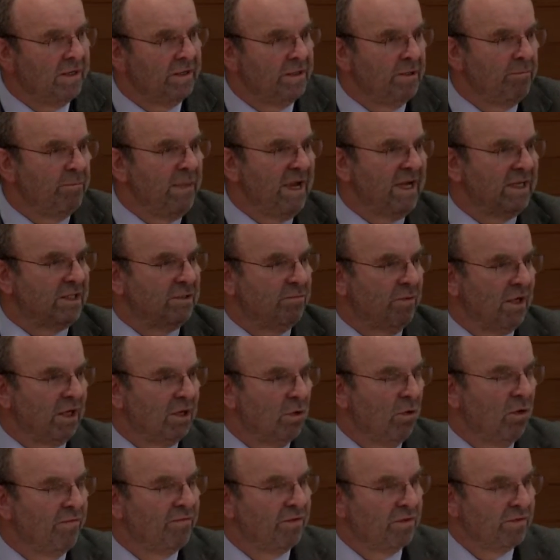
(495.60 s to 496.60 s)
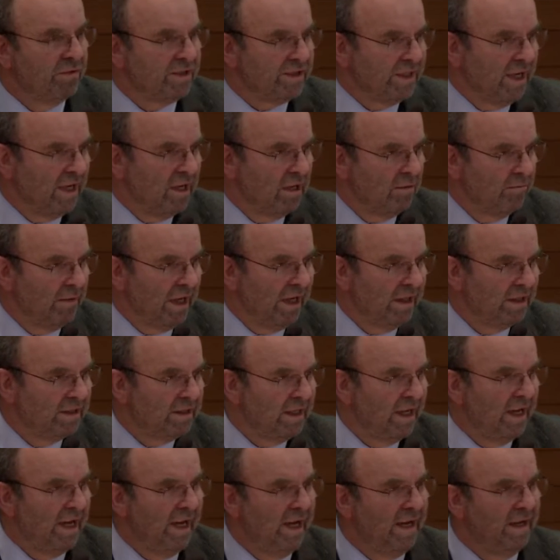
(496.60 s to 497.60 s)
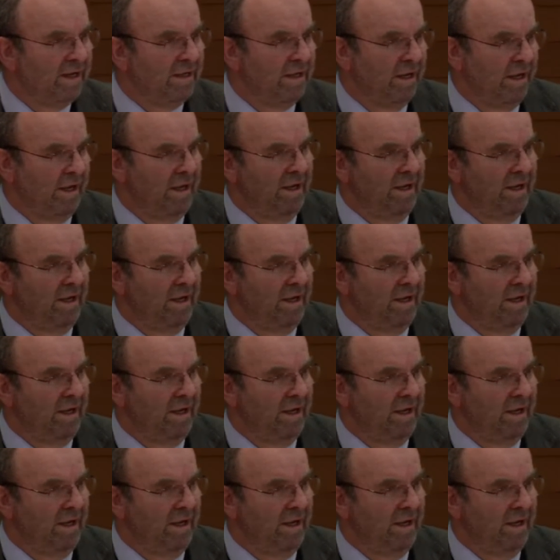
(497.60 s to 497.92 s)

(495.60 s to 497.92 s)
The best will go for resettlement, and